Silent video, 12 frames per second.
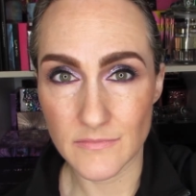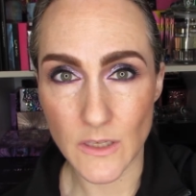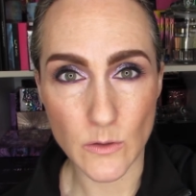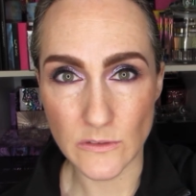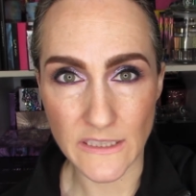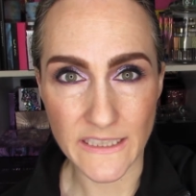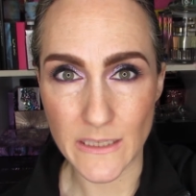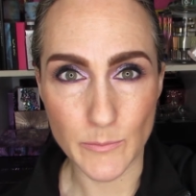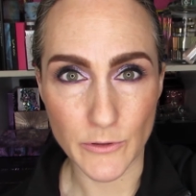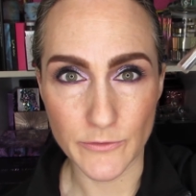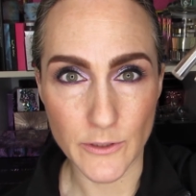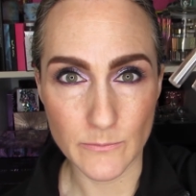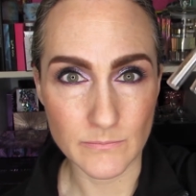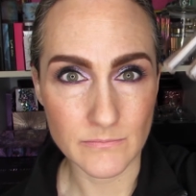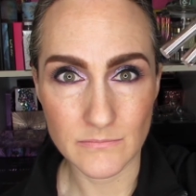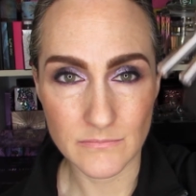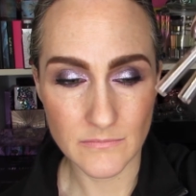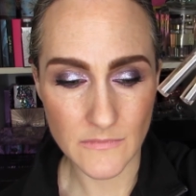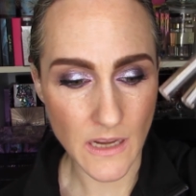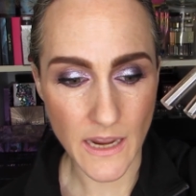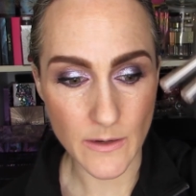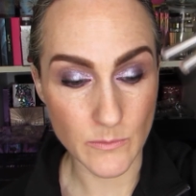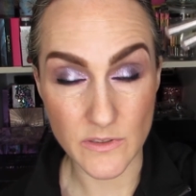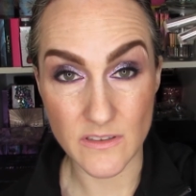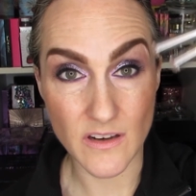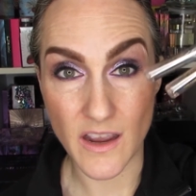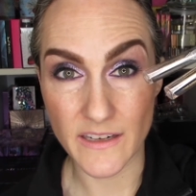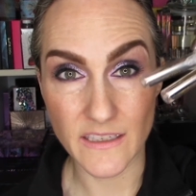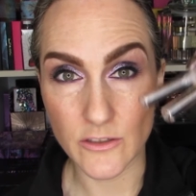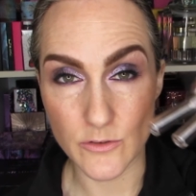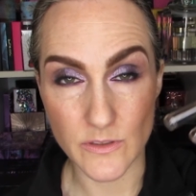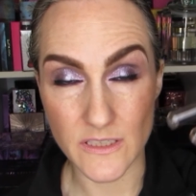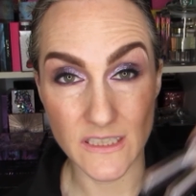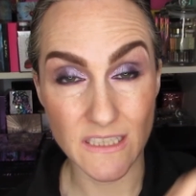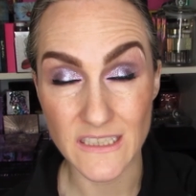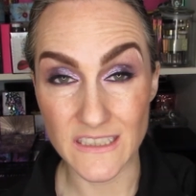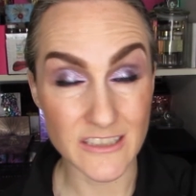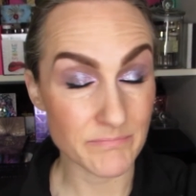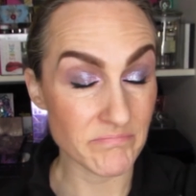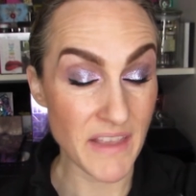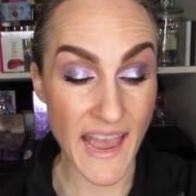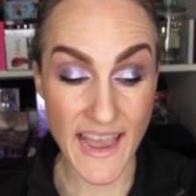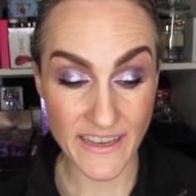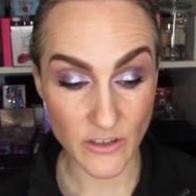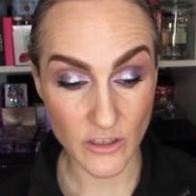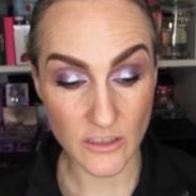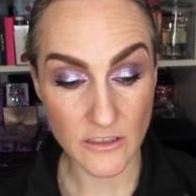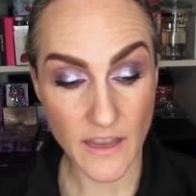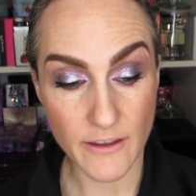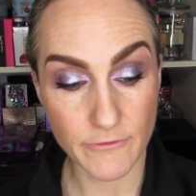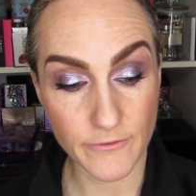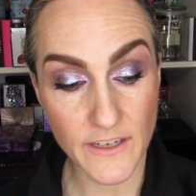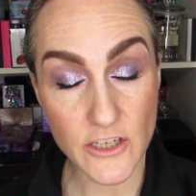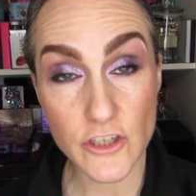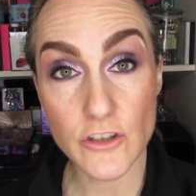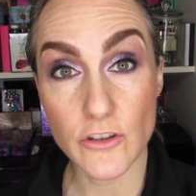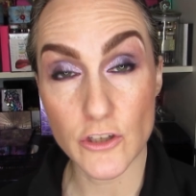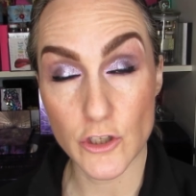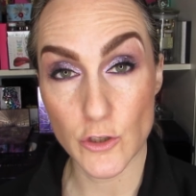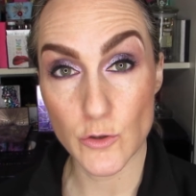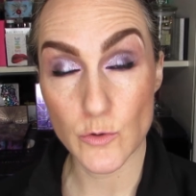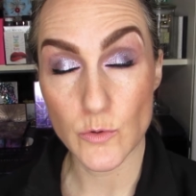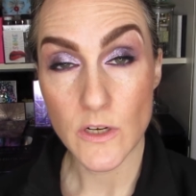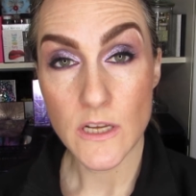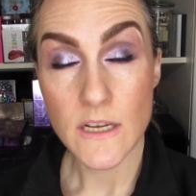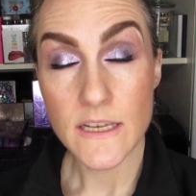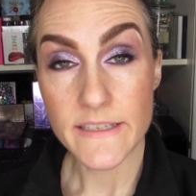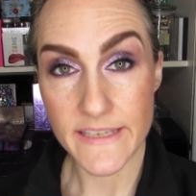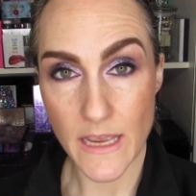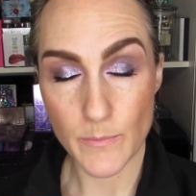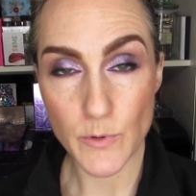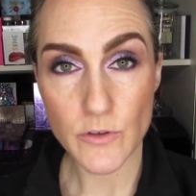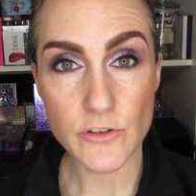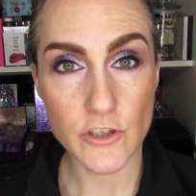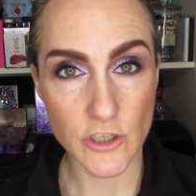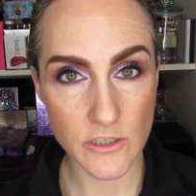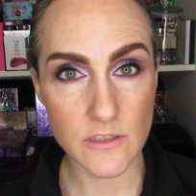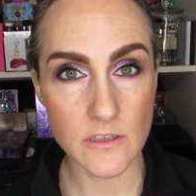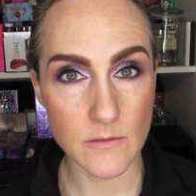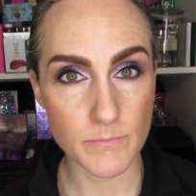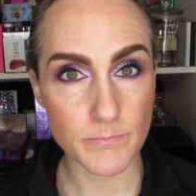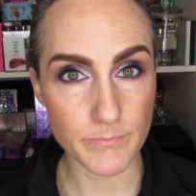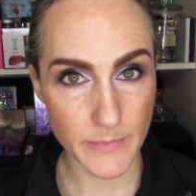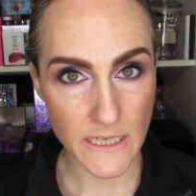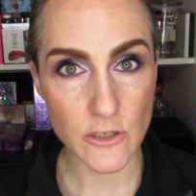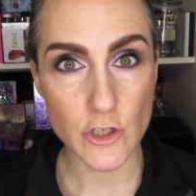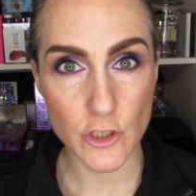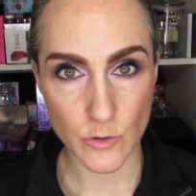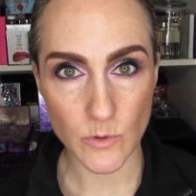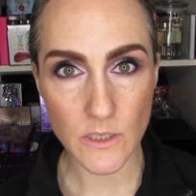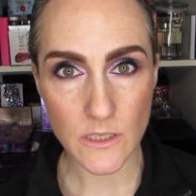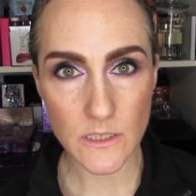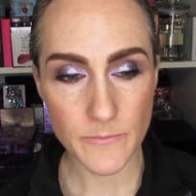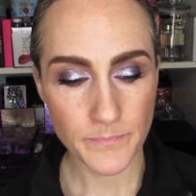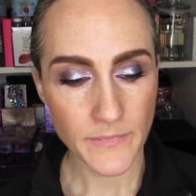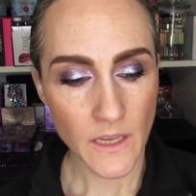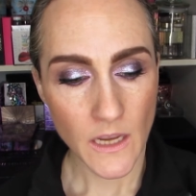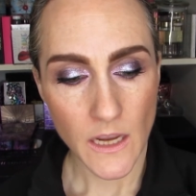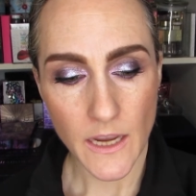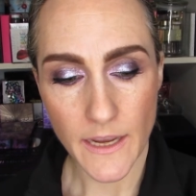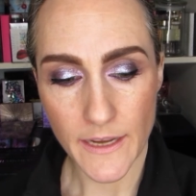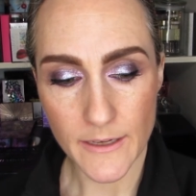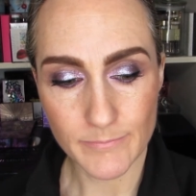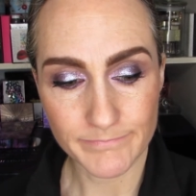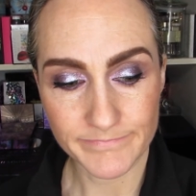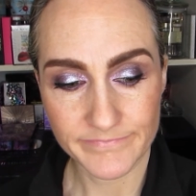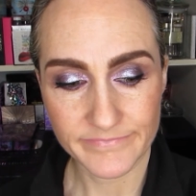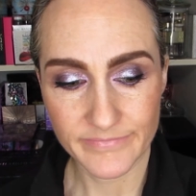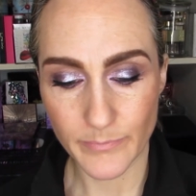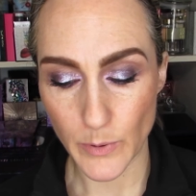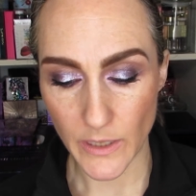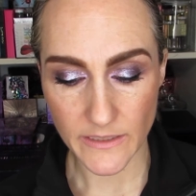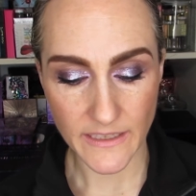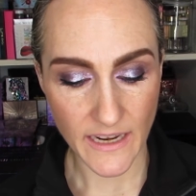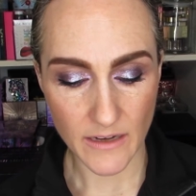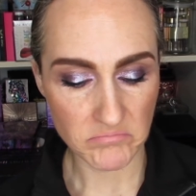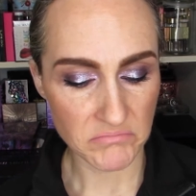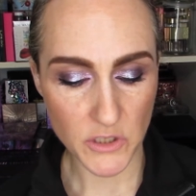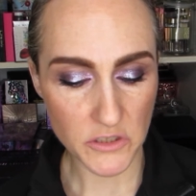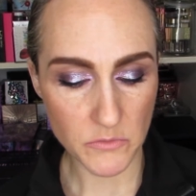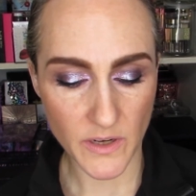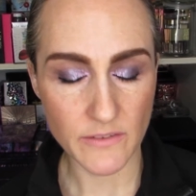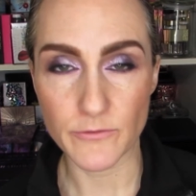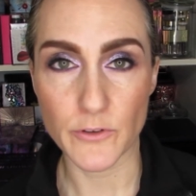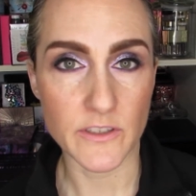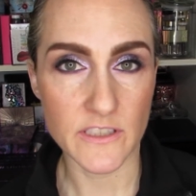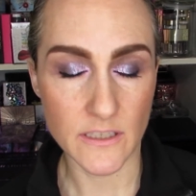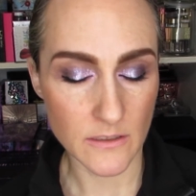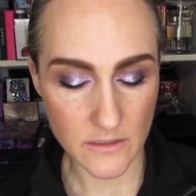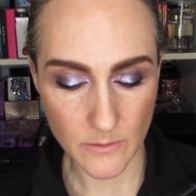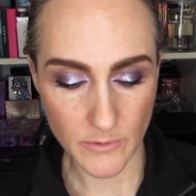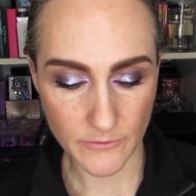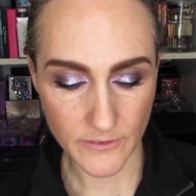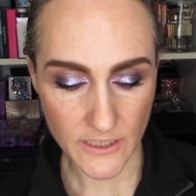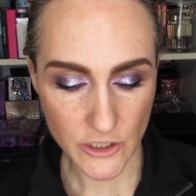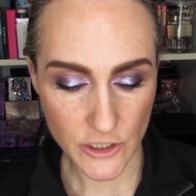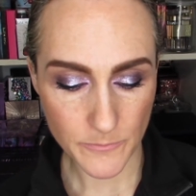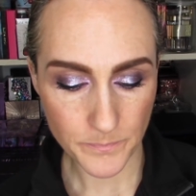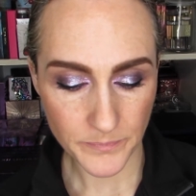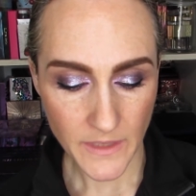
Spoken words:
Old lady perfume. I was not interested in it at all. I finished the two samples just to be sure, but yeah, couldn't wait for it to be finished.